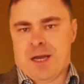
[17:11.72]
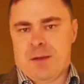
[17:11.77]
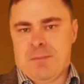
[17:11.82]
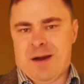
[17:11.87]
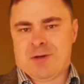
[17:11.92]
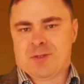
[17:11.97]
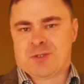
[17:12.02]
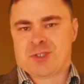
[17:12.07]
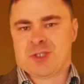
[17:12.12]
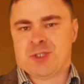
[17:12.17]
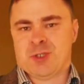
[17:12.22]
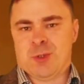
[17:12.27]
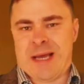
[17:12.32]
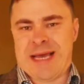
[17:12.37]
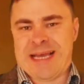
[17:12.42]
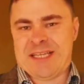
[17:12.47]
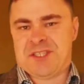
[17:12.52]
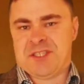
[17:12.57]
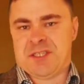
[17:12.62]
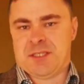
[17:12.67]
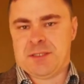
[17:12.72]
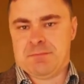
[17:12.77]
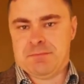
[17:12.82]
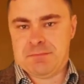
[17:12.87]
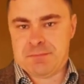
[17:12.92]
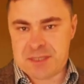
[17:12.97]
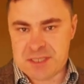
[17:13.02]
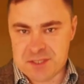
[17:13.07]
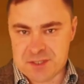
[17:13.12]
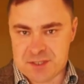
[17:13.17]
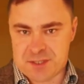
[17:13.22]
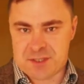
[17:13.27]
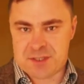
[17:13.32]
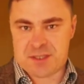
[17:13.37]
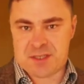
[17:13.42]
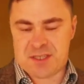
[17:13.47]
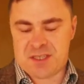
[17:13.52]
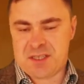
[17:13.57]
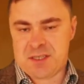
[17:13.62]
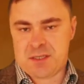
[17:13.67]
By about 280
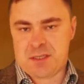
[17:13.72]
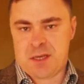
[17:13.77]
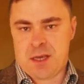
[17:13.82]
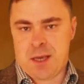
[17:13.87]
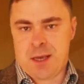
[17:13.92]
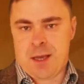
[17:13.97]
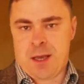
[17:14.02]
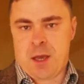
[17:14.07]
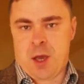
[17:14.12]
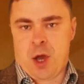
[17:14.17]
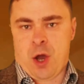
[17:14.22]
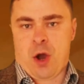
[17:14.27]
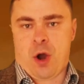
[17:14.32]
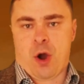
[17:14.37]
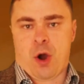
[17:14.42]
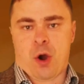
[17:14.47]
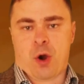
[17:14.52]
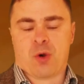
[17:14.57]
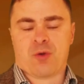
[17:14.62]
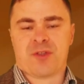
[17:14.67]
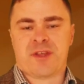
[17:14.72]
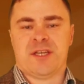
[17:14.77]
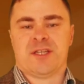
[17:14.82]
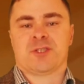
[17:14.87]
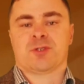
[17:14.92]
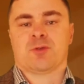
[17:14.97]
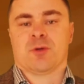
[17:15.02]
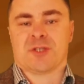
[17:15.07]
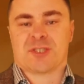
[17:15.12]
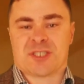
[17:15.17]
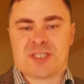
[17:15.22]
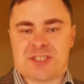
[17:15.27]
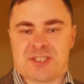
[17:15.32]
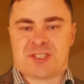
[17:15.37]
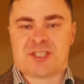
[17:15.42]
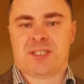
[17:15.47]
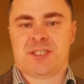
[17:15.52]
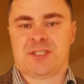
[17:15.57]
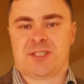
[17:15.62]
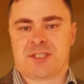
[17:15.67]
BCE, all the Etruscan
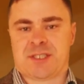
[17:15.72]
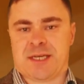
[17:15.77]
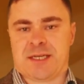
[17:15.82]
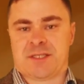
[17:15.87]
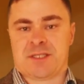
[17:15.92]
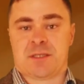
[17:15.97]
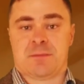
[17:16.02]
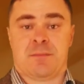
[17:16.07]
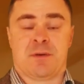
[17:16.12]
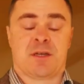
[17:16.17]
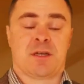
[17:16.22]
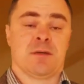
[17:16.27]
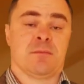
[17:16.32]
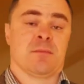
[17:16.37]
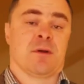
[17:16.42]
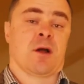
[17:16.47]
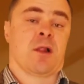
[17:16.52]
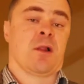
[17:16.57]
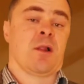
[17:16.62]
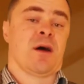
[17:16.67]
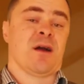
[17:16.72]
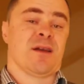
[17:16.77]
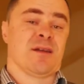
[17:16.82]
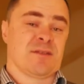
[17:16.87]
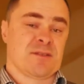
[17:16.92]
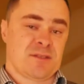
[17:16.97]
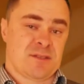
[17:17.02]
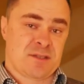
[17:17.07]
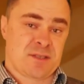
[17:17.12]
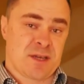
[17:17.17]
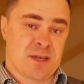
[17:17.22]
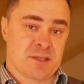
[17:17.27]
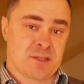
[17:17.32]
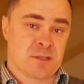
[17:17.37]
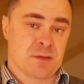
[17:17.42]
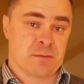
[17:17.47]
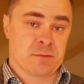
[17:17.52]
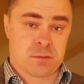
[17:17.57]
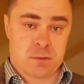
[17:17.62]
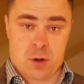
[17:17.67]
city-states had become client
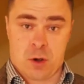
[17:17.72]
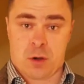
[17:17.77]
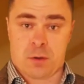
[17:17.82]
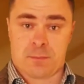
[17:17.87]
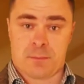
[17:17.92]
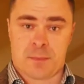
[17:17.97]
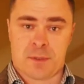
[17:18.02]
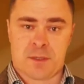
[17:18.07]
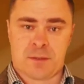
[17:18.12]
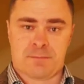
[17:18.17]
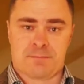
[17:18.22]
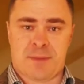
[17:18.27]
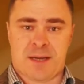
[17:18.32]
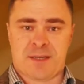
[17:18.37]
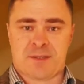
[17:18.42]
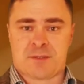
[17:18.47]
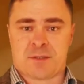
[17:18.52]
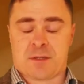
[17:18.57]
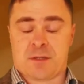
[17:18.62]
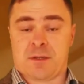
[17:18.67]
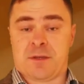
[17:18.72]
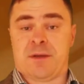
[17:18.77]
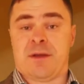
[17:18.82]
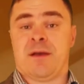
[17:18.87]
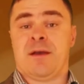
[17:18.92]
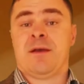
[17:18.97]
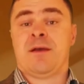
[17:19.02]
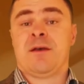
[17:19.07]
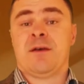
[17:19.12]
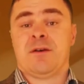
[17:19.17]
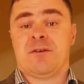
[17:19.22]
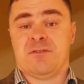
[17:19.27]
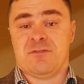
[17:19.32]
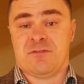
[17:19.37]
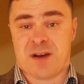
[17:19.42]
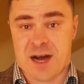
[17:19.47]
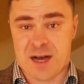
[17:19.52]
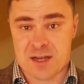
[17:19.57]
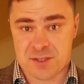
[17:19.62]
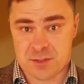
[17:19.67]
states of Rome, basically
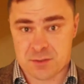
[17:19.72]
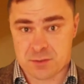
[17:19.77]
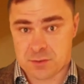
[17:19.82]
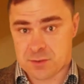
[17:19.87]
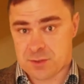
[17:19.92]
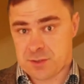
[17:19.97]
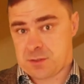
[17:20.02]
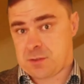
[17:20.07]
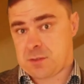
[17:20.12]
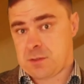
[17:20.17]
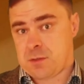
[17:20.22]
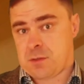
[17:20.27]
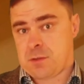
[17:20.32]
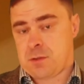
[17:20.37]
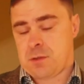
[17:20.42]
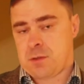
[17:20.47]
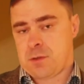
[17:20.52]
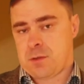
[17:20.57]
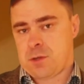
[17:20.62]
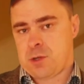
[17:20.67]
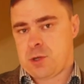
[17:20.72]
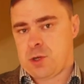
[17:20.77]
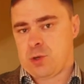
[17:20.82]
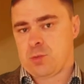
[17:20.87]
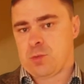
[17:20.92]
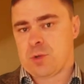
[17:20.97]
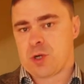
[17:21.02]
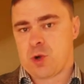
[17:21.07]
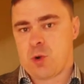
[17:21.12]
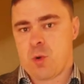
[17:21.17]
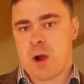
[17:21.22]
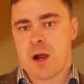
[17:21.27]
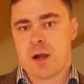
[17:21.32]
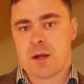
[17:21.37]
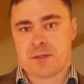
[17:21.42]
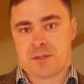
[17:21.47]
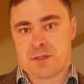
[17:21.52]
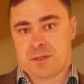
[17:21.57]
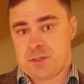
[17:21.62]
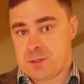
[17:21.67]
vassals
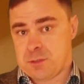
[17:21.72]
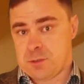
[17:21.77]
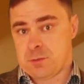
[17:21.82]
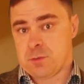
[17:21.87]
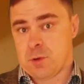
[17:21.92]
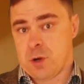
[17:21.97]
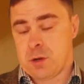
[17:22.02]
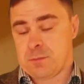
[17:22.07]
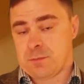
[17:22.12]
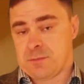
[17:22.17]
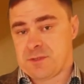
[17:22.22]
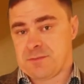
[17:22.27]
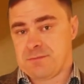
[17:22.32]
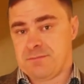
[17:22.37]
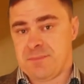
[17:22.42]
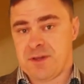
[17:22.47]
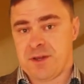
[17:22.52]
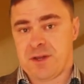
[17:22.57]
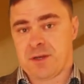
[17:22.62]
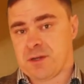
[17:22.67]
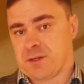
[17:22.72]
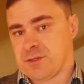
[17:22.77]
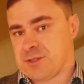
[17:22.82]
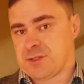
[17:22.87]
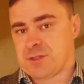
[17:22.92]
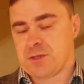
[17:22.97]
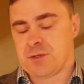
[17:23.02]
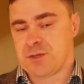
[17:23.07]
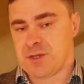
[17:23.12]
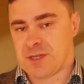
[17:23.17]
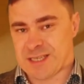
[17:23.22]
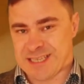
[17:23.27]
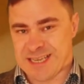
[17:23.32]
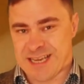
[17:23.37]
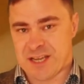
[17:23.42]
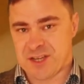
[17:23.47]
required to do Rome's bidding on certain